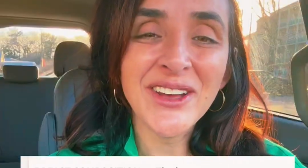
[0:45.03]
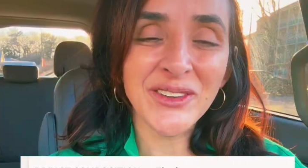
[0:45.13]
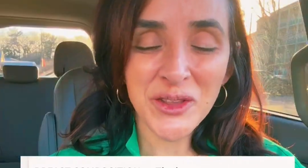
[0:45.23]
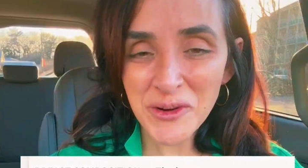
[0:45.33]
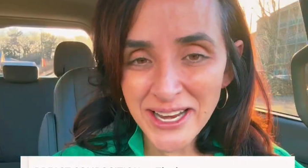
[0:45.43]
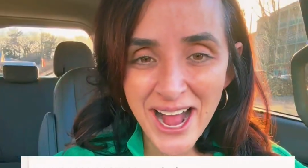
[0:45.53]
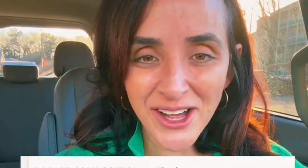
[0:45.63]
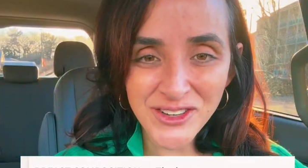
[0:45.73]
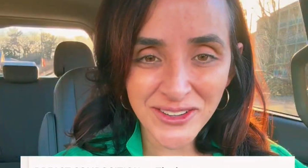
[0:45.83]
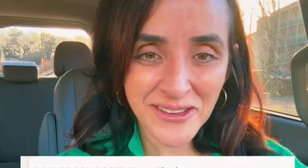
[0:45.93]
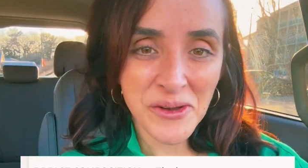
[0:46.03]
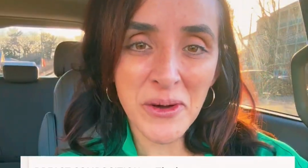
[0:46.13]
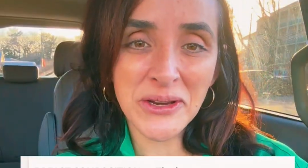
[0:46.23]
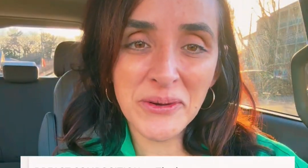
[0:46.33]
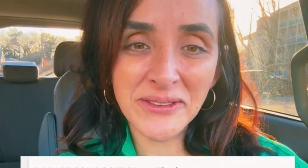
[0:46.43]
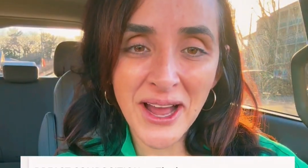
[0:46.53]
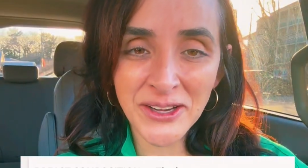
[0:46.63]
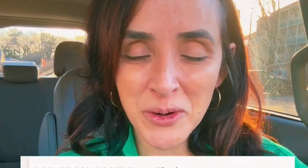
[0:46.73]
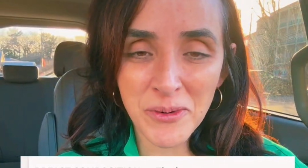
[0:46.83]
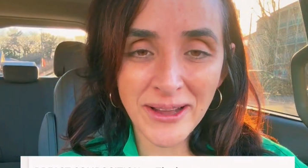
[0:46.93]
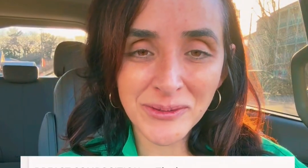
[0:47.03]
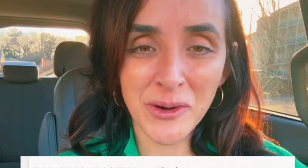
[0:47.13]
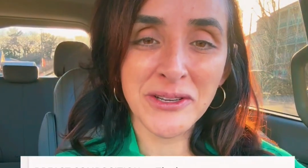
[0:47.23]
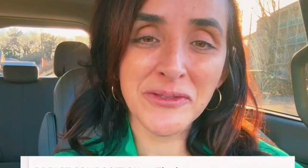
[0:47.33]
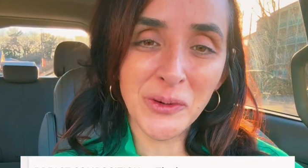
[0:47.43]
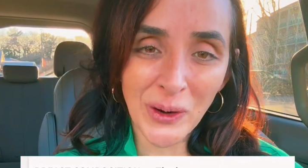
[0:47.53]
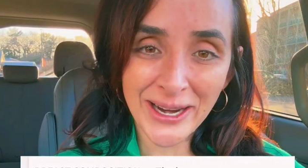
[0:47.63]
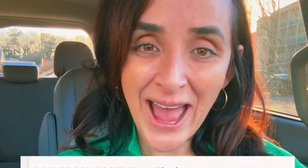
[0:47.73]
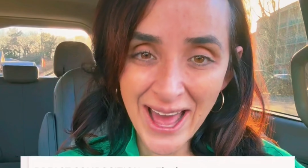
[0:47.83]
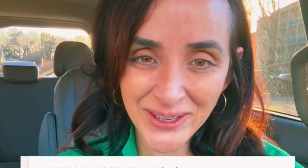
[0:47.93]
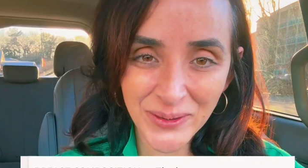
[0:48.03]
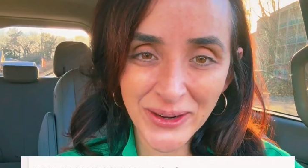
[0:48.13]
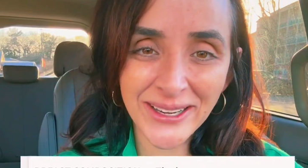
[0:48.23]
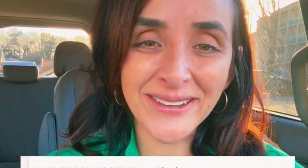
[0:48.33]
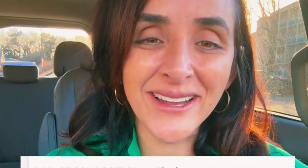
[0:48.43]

So the radiologist is going to assign your breast one of 4 categories.